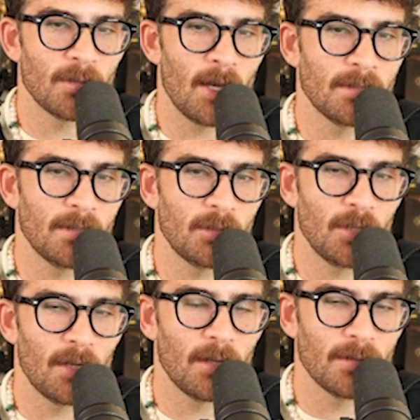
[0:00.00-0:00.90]
Hegseth
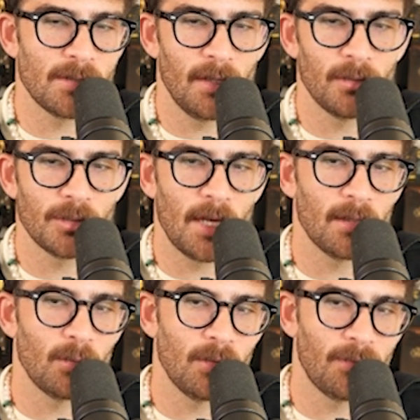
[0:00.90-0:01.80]
shared on the Signal chat
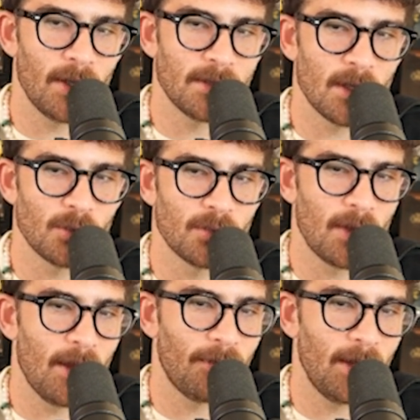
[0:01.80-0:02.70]
included the flight schedules for
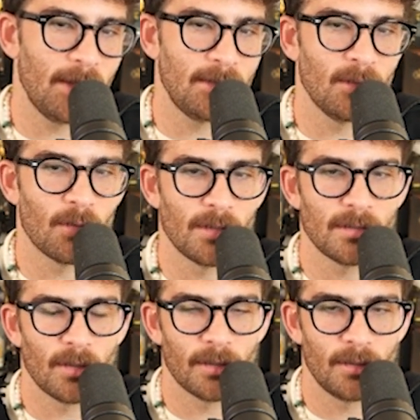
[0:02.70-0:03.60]
the FA-18 Hornets
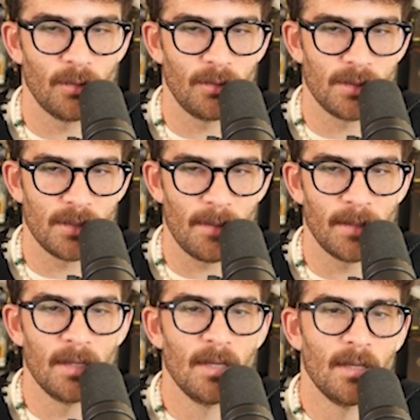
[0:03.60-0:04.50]
targeting the Houthis in
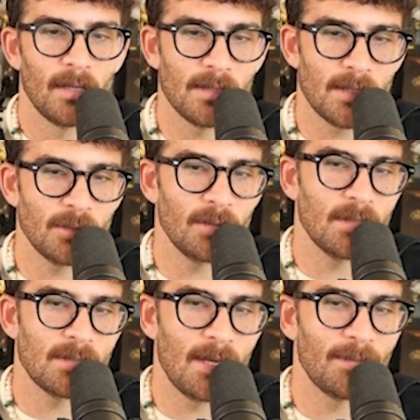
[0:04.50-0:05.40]
Yemen, essentially
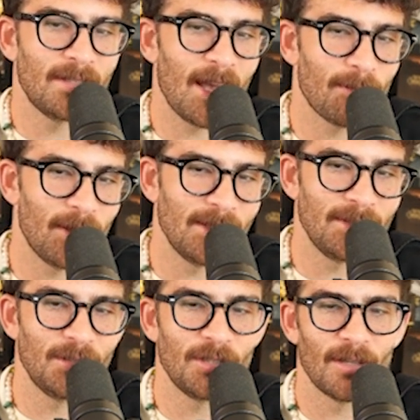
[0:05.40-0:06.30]
the same attack plans
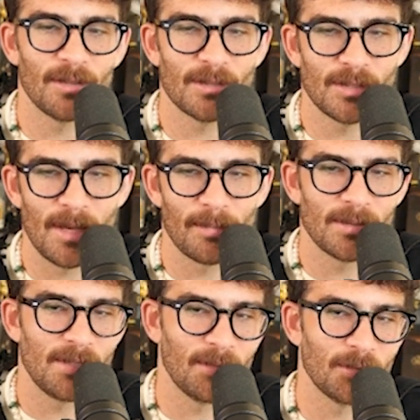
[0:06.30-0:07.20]
he shared on a
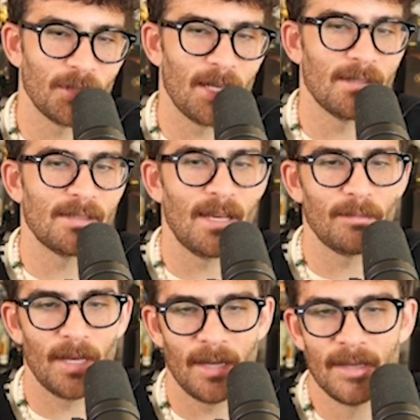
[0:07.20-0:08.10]
separate Signal chat the
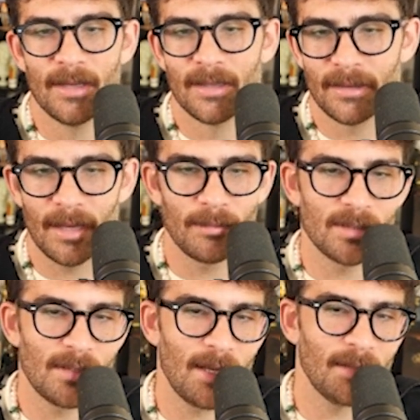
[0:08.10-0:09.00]
same day that
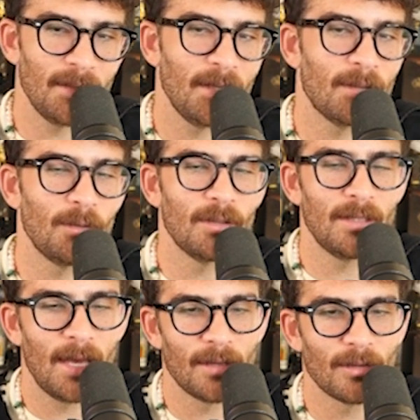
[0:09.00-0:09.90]
mistakenly included
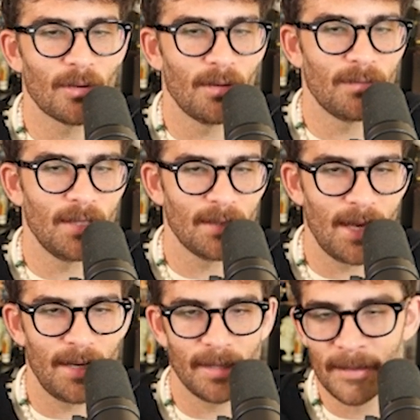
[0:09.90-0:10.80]
the editor of The
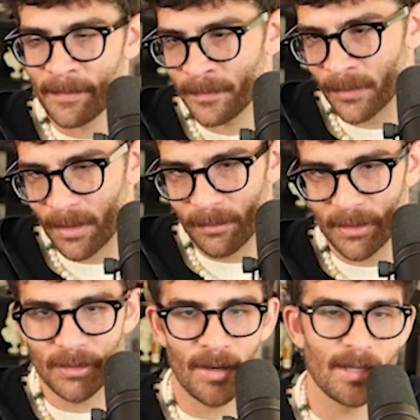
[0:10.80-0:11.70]
Atlantic.
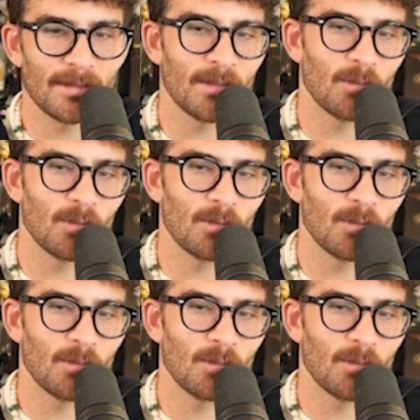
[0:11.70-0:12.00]
Mr. Hegseth's